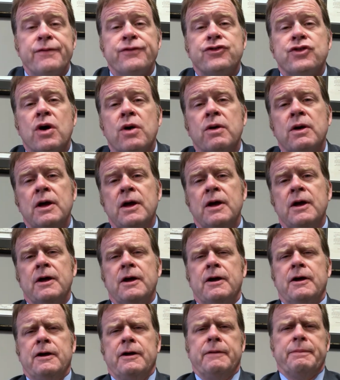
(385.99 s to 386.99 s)
So
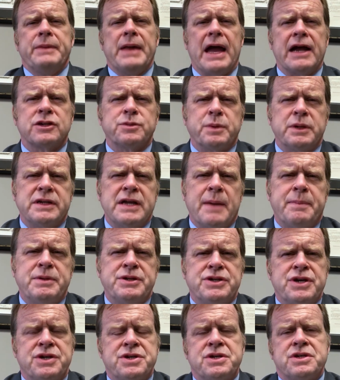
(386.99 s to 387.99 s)
expert
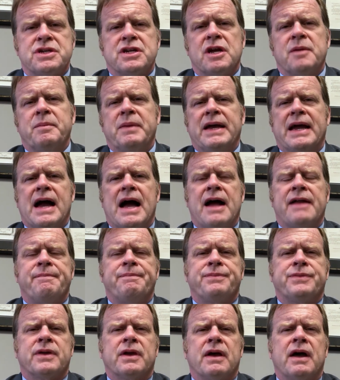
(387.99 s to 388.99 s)
depositions can be
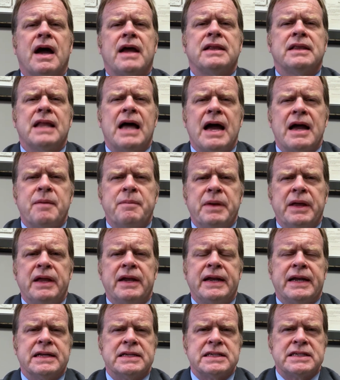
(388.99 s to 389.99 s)
on
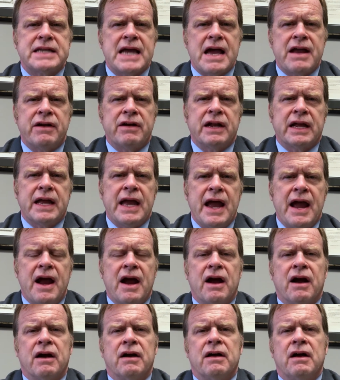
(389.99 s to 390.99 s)
liability and standard of
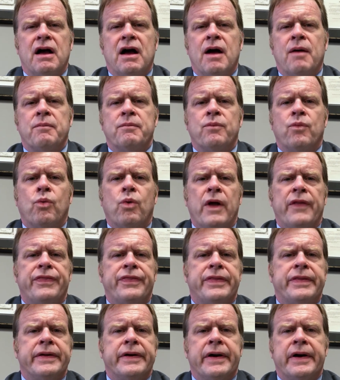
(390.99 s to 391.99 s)
care,
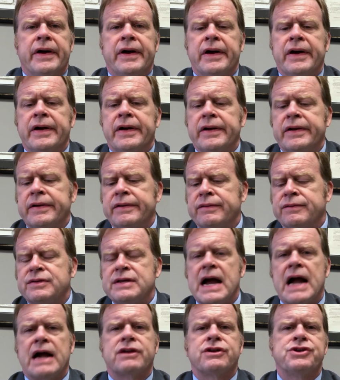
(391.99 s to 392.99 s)
what the
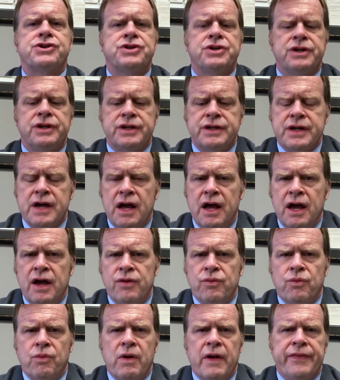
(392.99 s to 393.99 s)
doctor should have
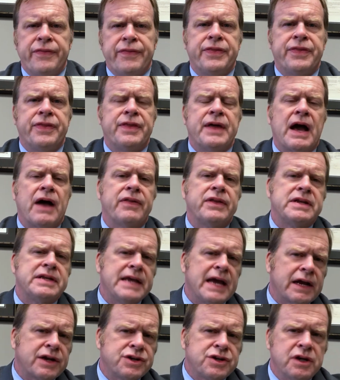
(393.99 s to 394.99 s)
done, how the
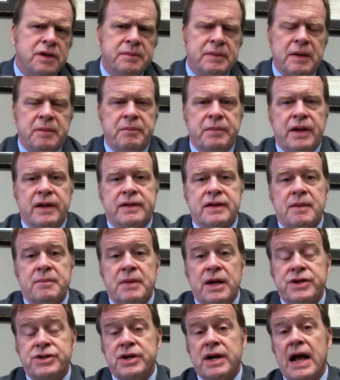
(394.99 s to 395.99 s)
deck should have been built, I
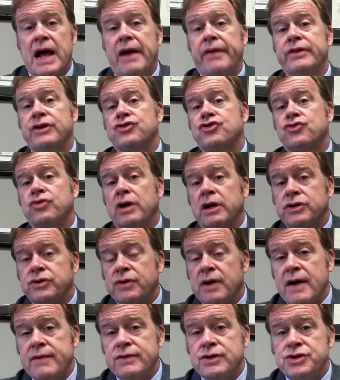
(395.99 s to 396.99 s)
mentioned, how this truck
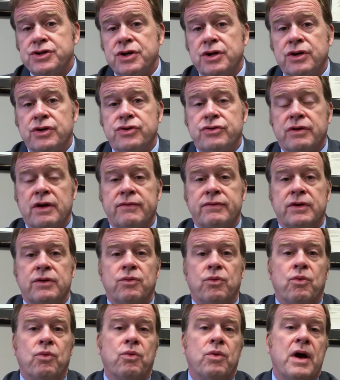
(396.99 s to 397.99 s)
driver should have
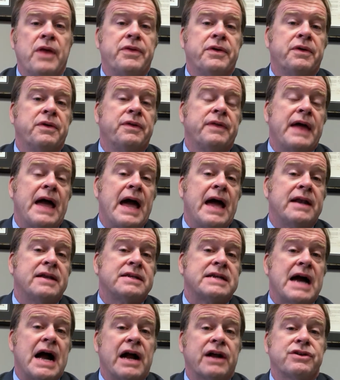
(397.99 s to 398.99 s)
driven, whether
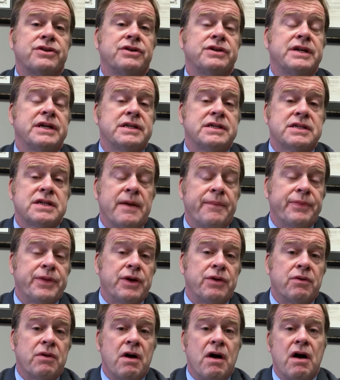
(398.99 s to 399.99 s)
that doctor did
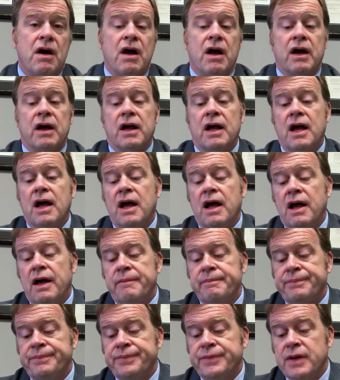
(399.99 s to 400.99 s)
something
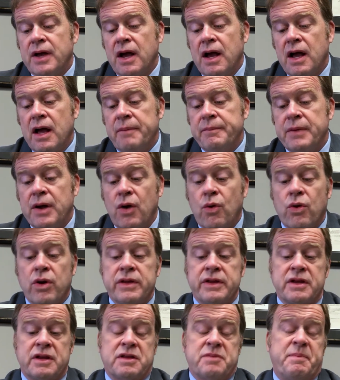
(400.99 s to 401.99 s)
wrong, or
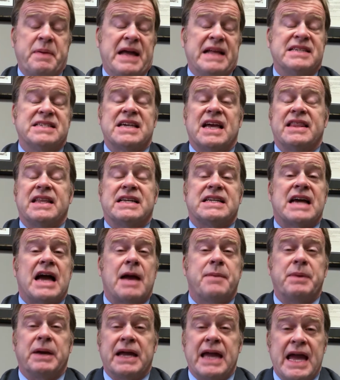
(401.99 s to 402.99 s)
it depends on the
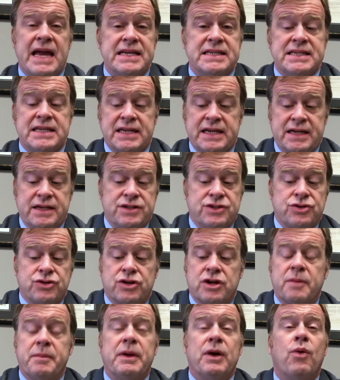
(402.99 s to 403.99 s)
type of case it is. There
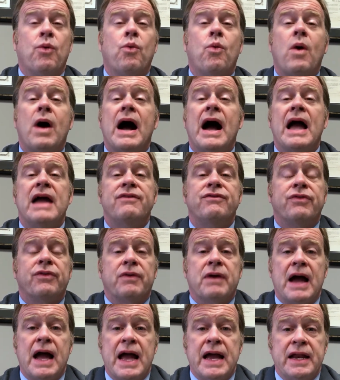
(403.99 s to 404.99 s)
can be a wide
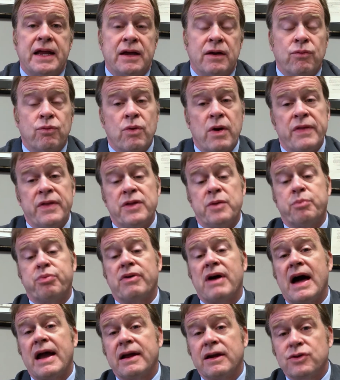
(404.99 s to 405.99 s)
variety of whether the
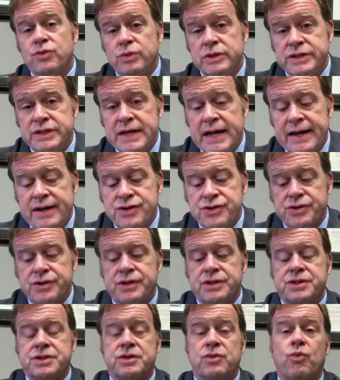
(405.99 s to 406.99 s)
product was
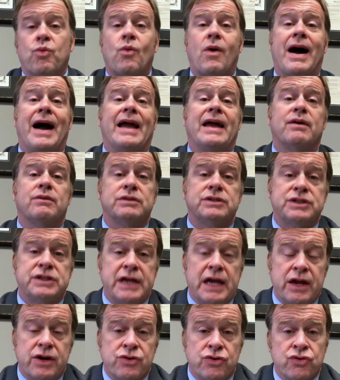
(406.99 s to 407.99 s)
dangerous and why it was
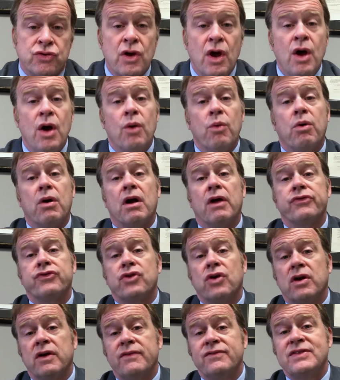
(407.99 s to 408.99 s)
dangerous, what
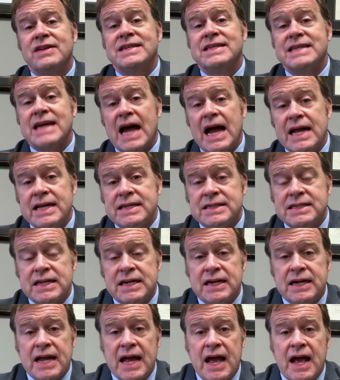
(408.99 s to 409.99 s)
alternative designs
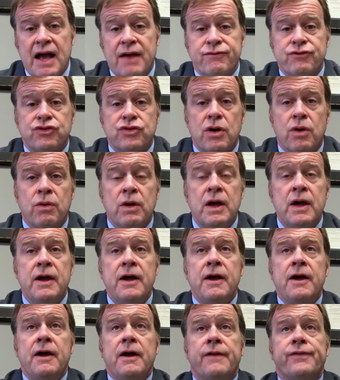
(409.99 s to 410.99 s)
did it have. So
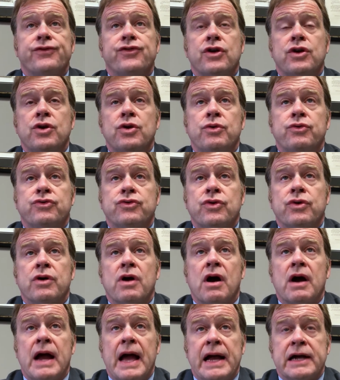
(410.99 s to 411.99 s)
there
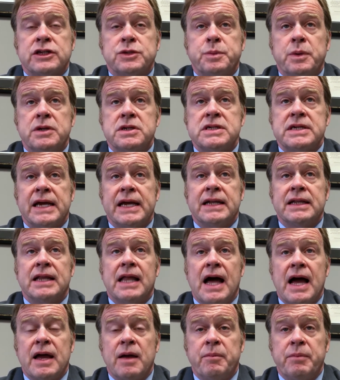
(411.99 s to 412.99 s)
are experts in
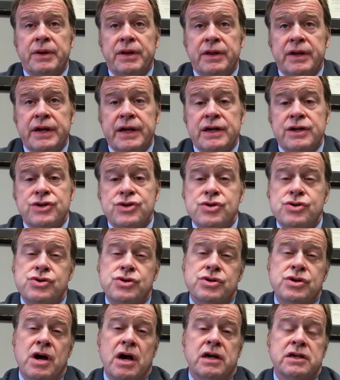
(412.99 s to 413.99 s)
liability issues.
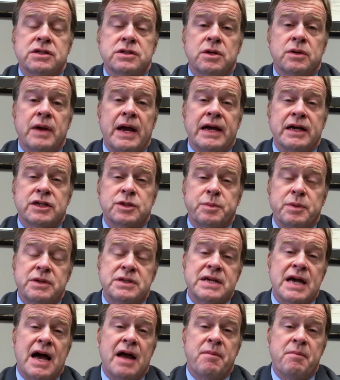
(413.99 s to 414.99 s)
There's also
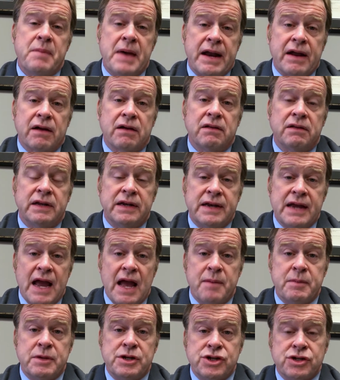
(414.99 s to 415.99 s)
experts on medical and
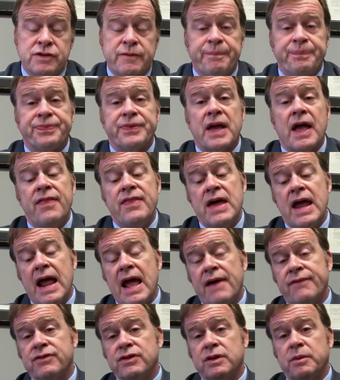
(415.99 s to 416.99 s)
damages. And then
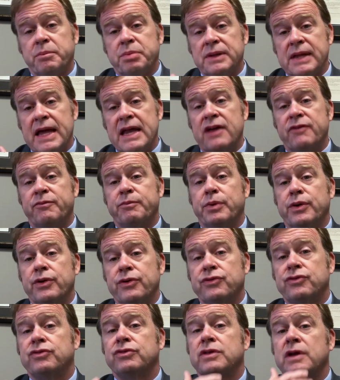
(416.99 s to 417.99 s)
after the plaintiff
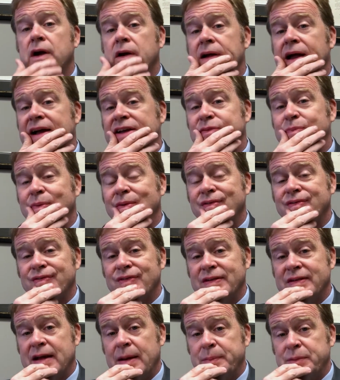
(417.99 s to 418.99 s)
produces their experts
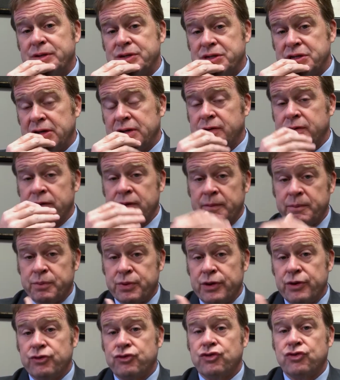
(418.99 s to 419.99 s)
for
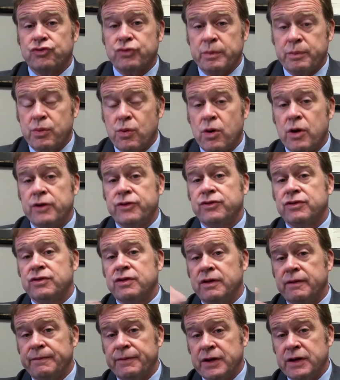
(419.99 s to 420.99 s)
produces reports,
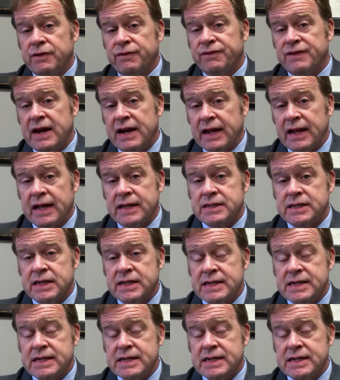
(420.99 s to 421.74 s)
the defendant gets to